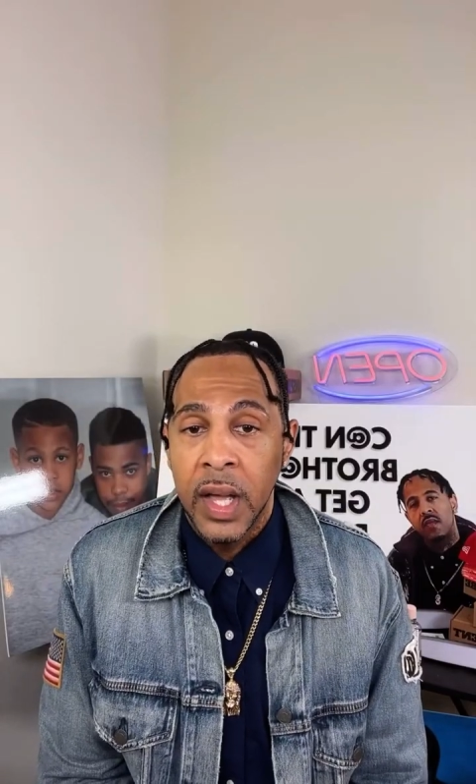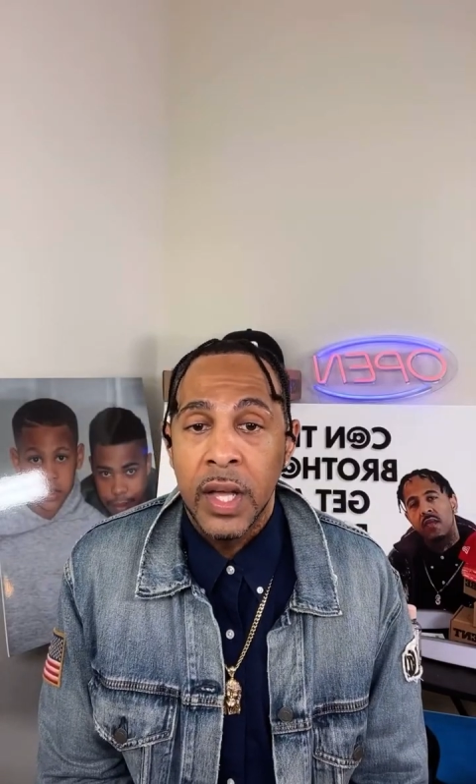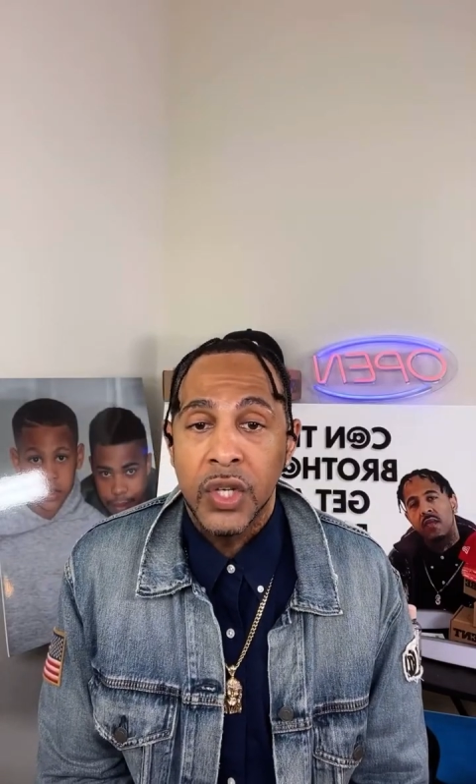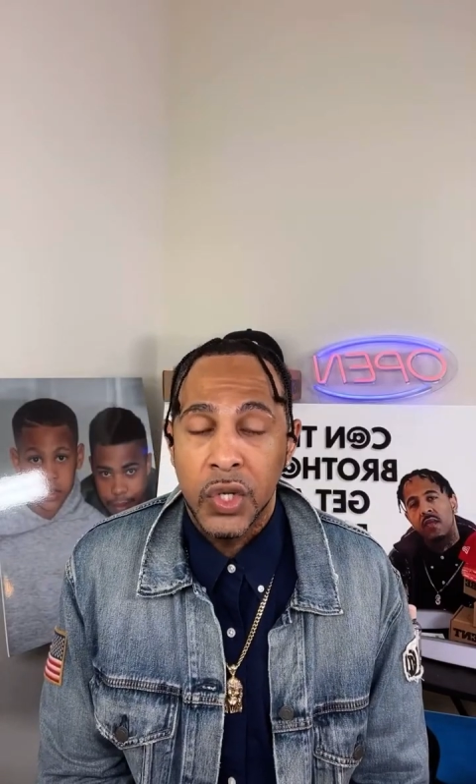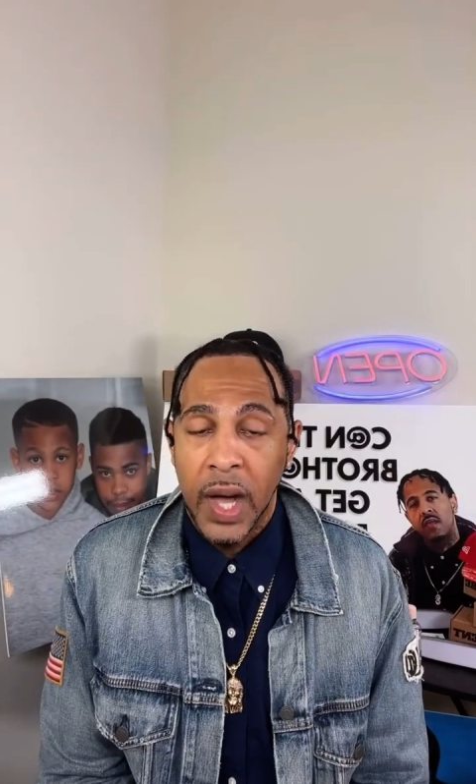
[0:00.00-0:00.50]

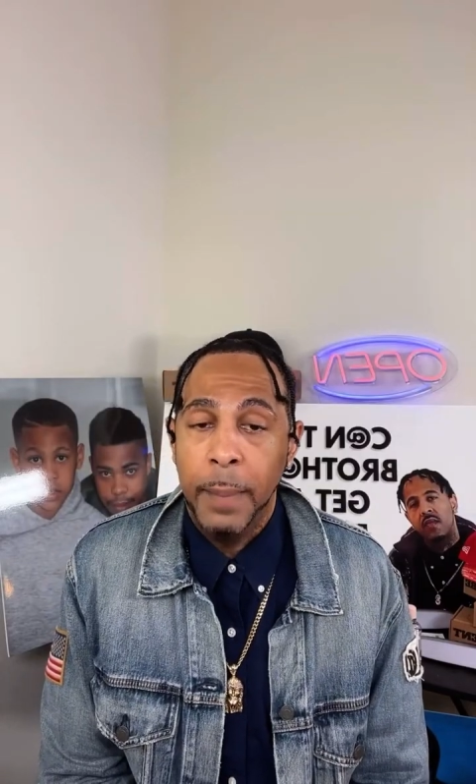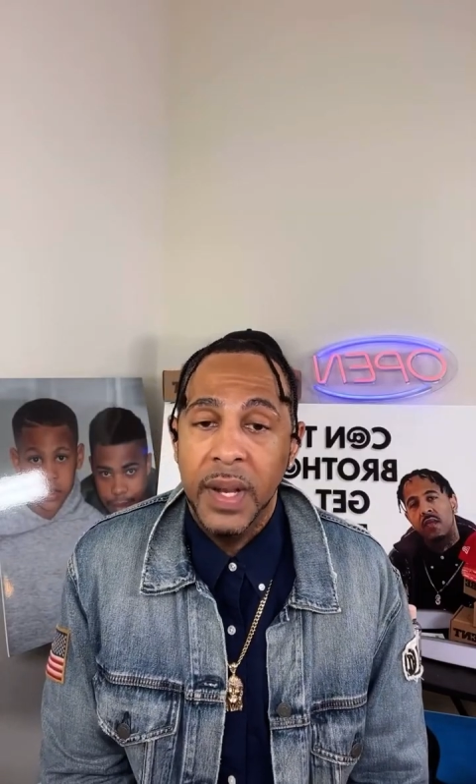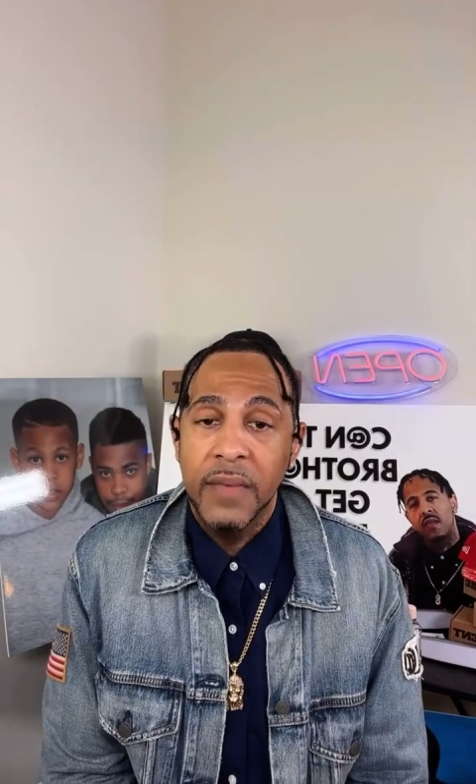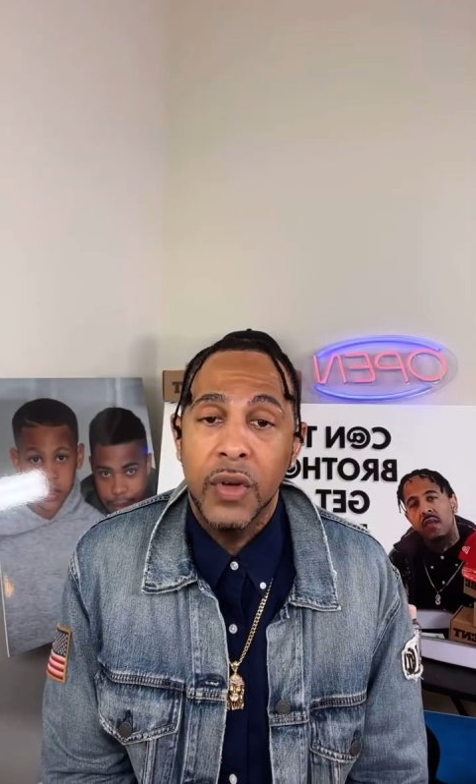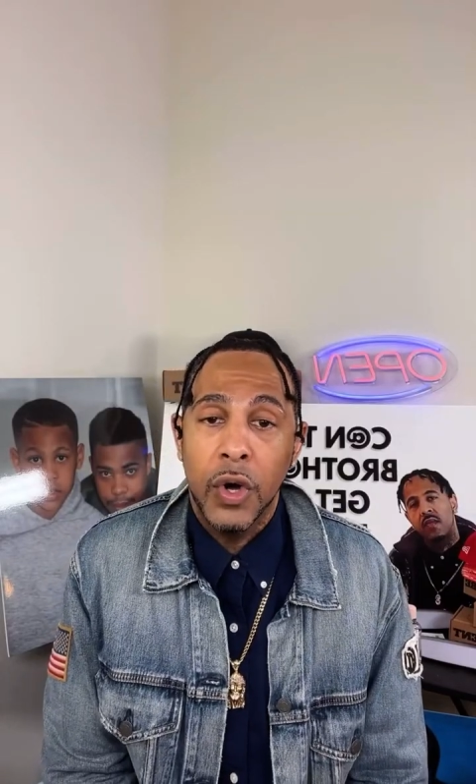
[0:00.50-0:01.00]
So I
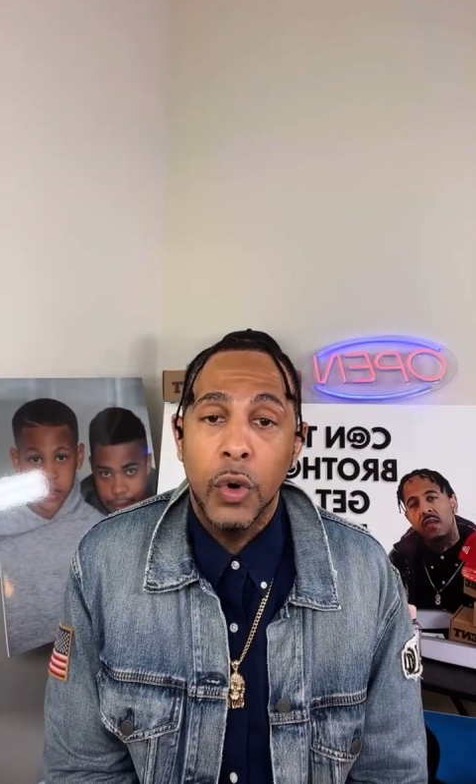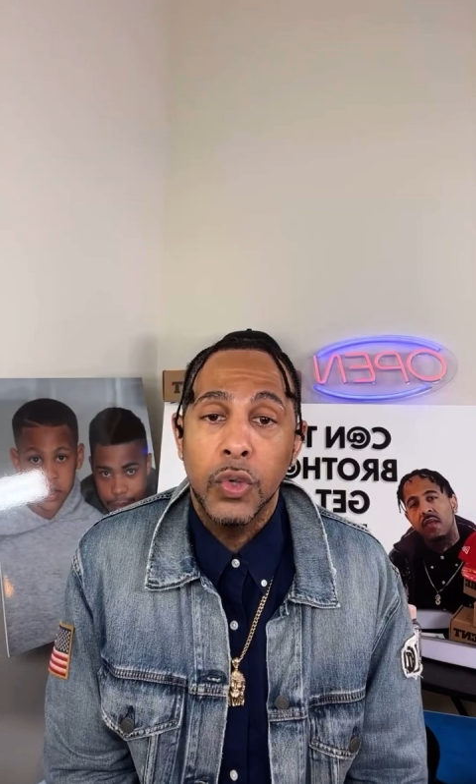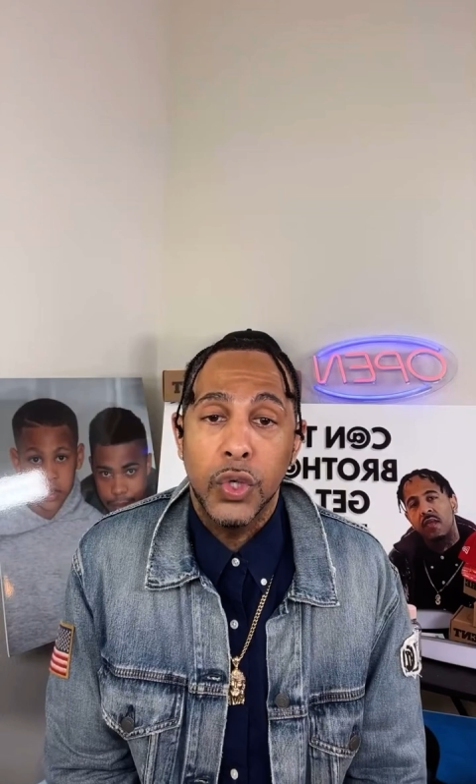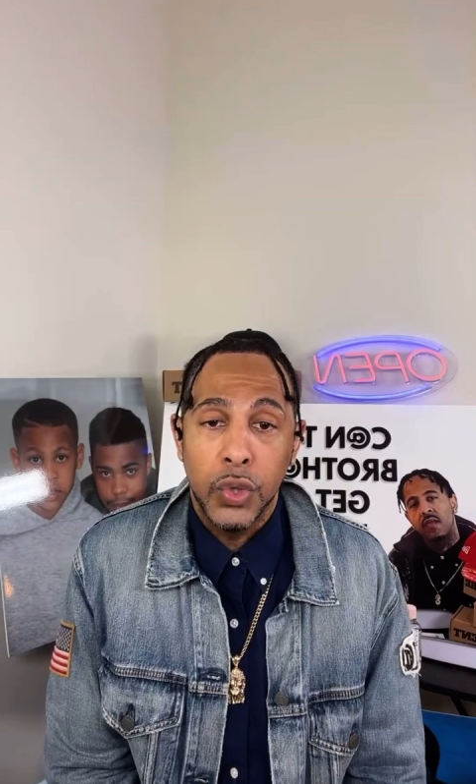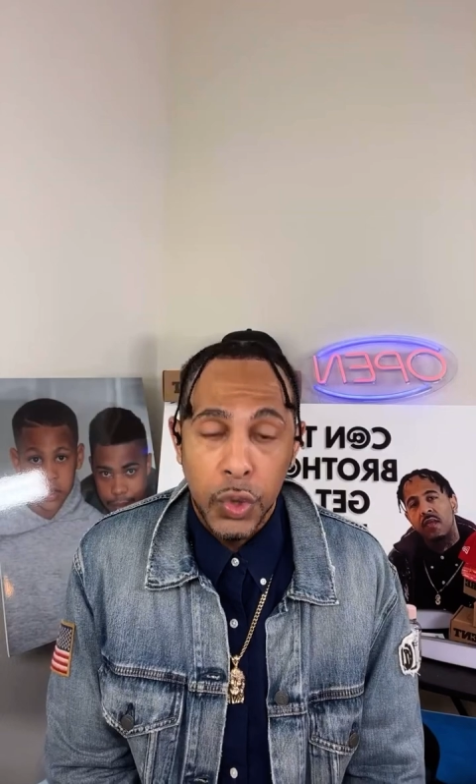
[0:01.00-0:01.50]
believe the
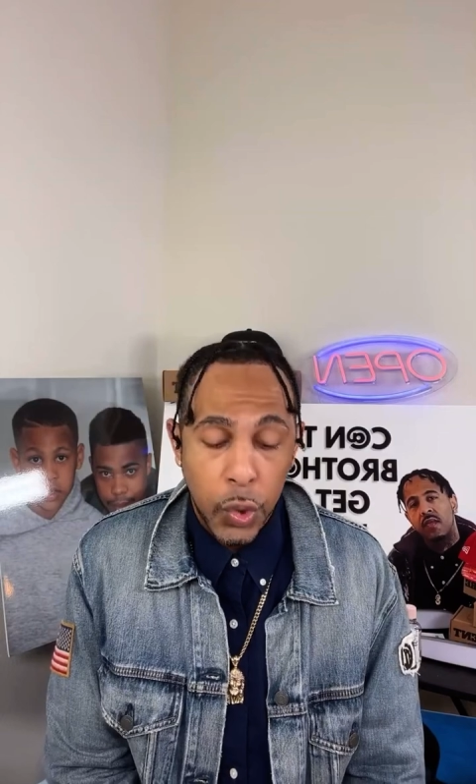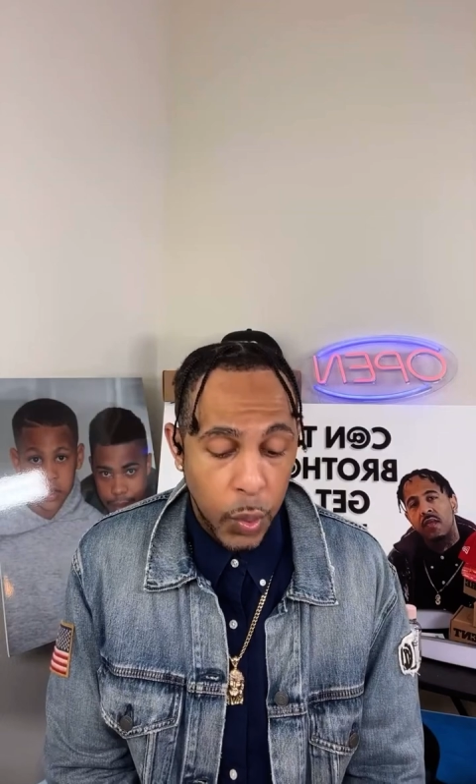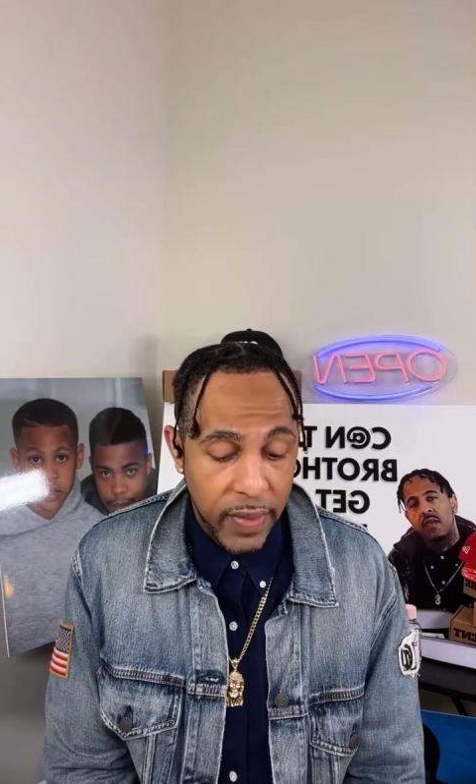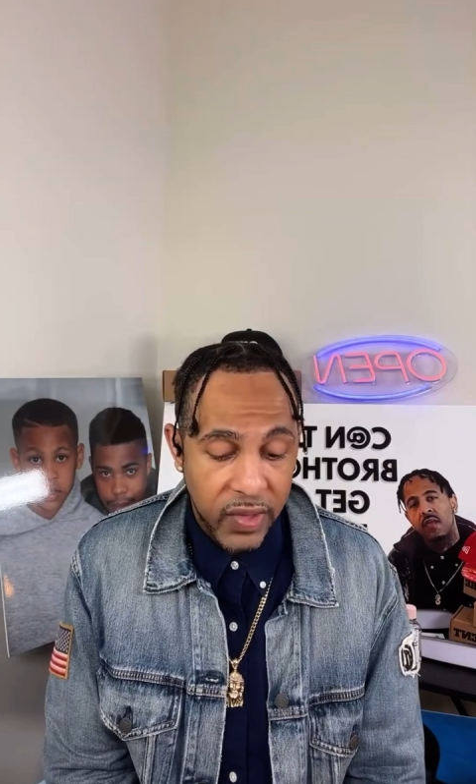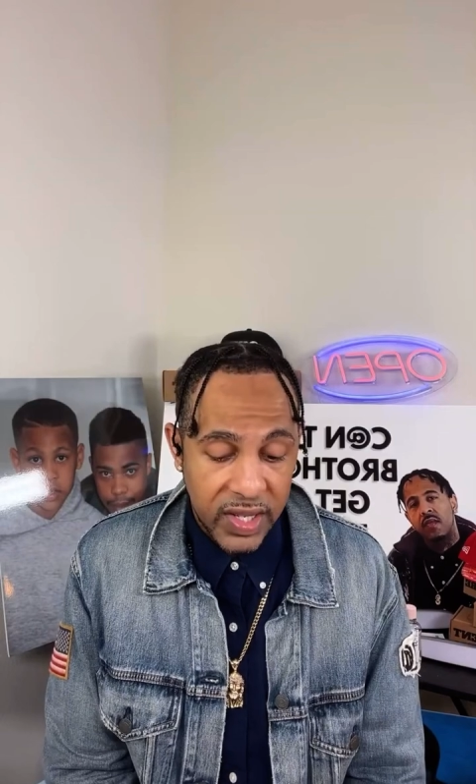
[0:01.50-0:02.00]
Colts do
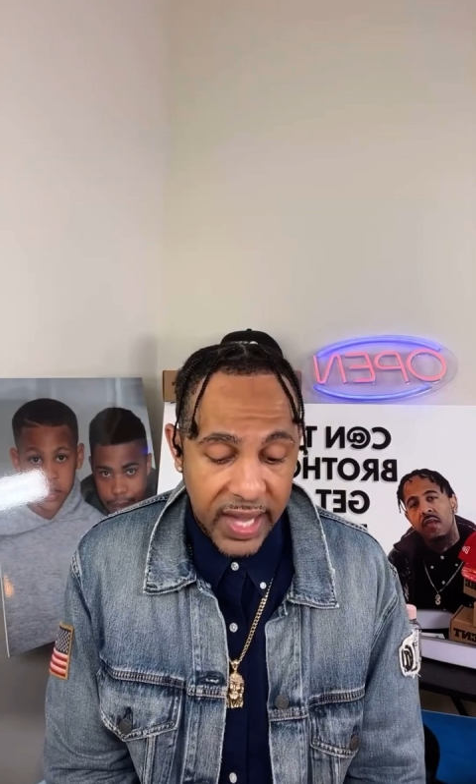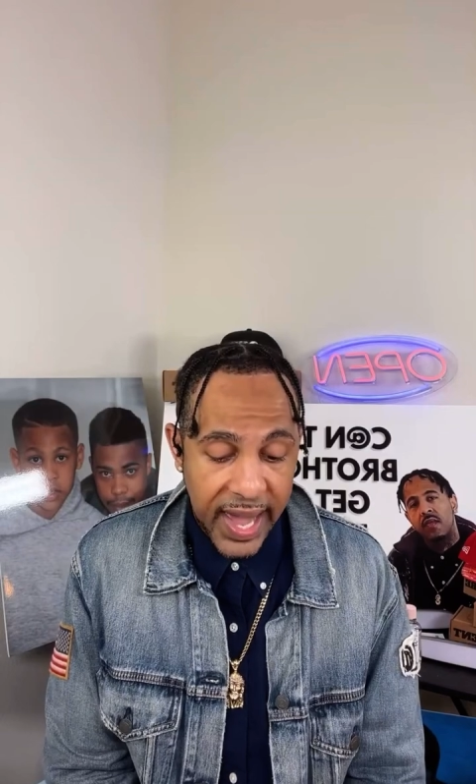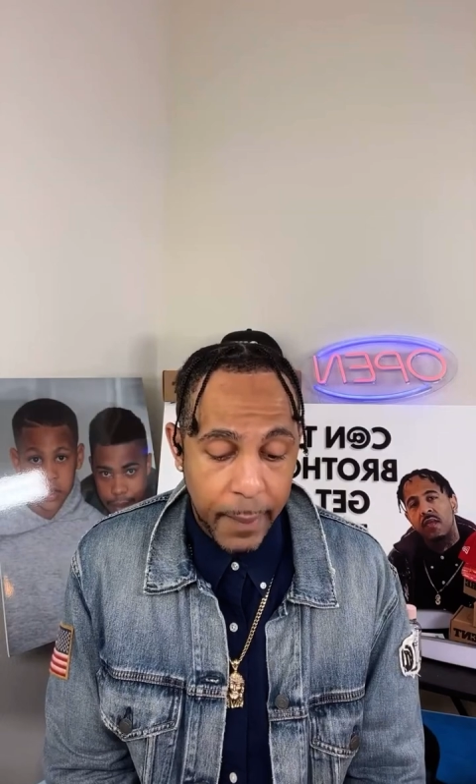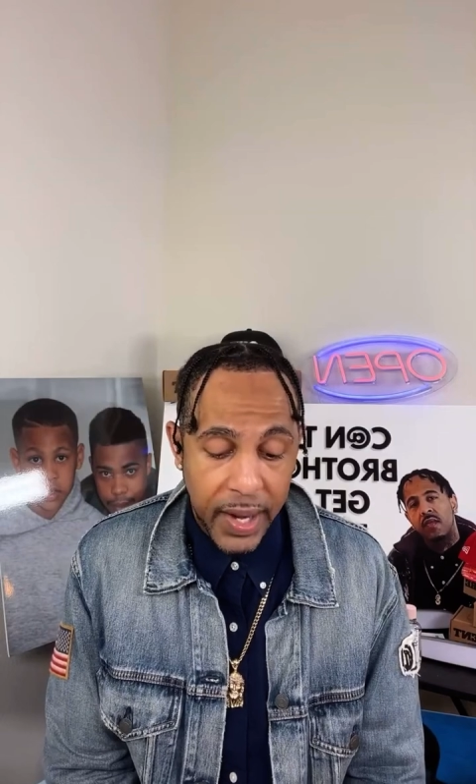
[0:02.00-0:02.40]
win this game.